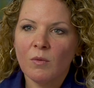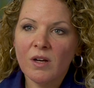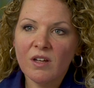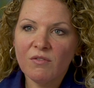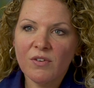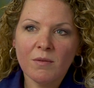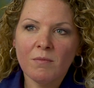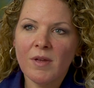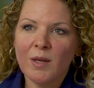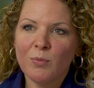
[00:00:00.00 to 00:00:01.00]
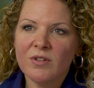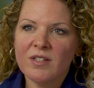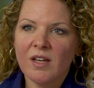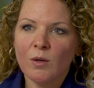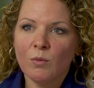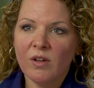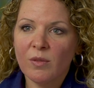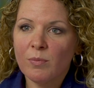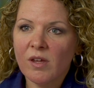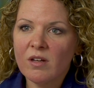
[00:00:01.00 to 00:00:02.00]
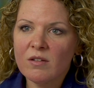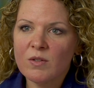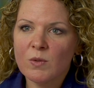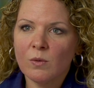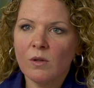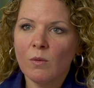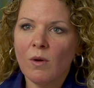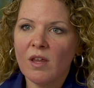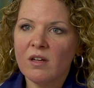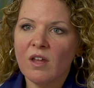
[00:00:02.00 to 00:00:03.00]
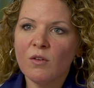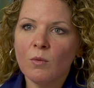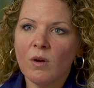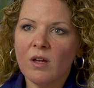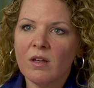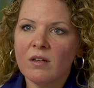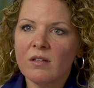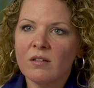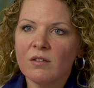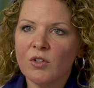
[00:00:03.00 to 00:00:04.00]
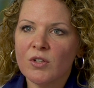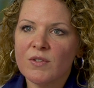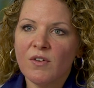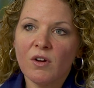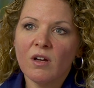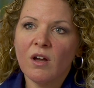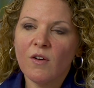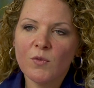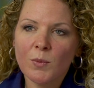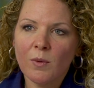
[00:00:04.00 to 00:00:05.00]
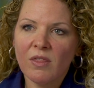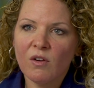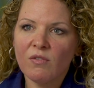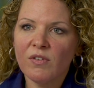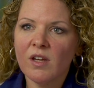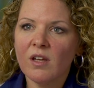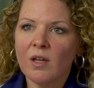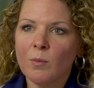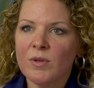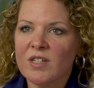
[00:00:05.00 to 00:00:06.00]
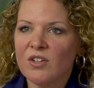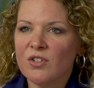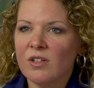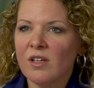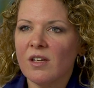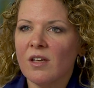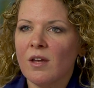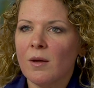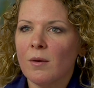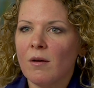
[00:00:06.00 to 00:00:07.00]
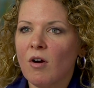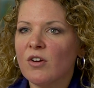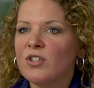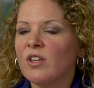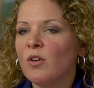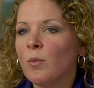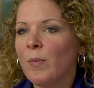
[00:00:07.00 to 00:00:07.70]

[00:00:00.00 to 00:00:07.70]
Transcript: One infant may present with blood in the stool while another one looks very uncomfortable when they're feeding, potentially arching their